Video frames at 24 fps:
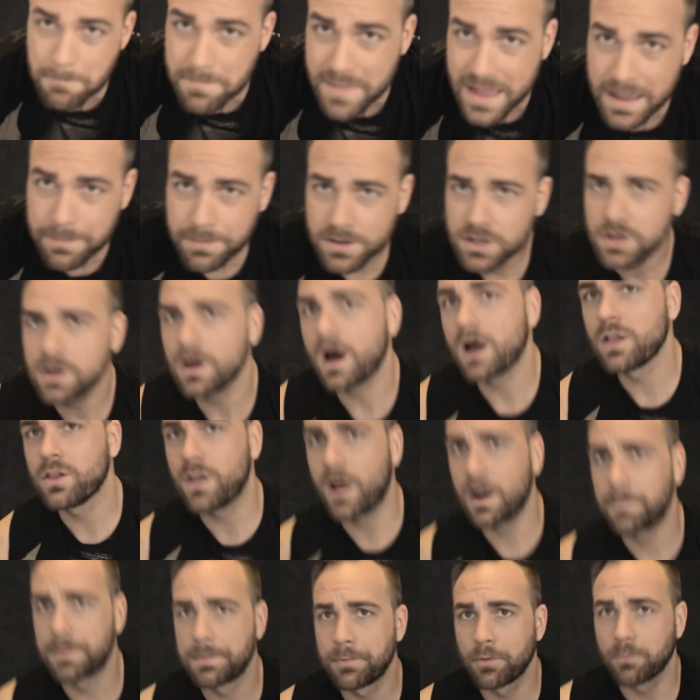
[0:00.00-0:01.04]
maybe a
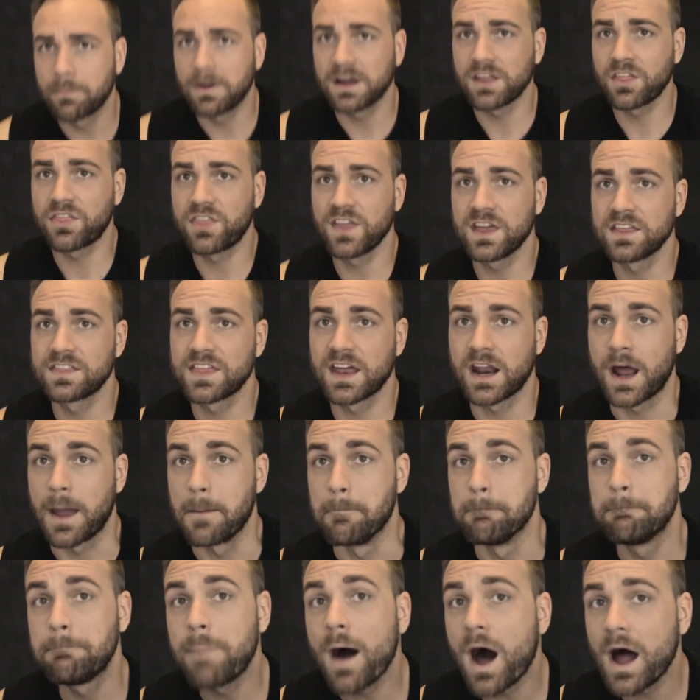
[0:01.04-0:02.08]
lot of people might think that I'm
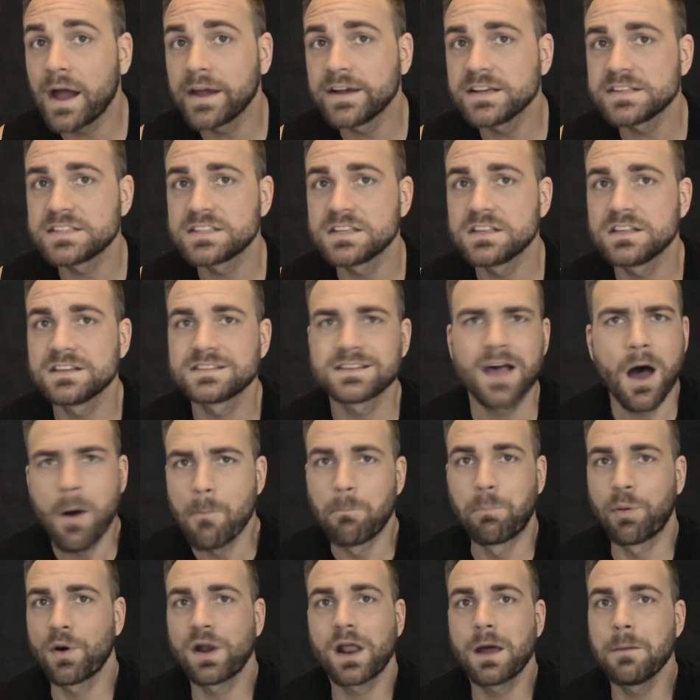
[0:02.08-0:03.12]
biased to this,
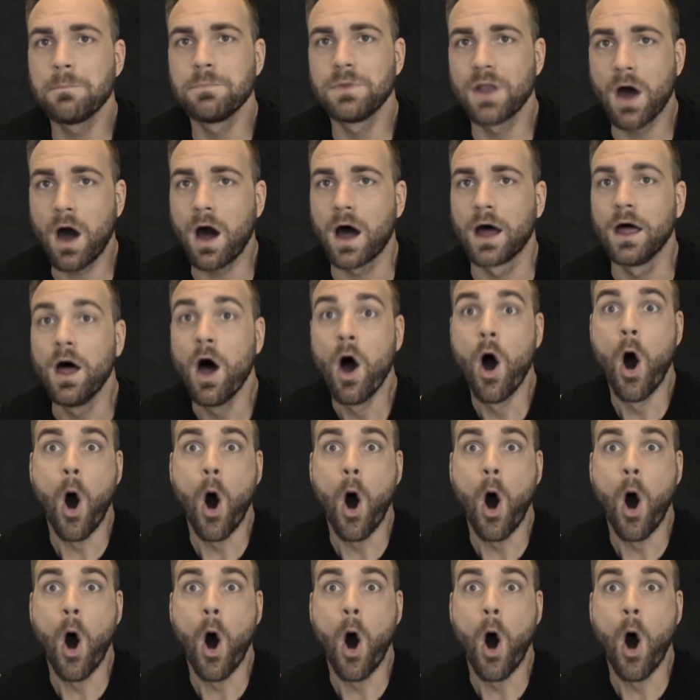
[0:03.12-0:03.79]
but I'm not.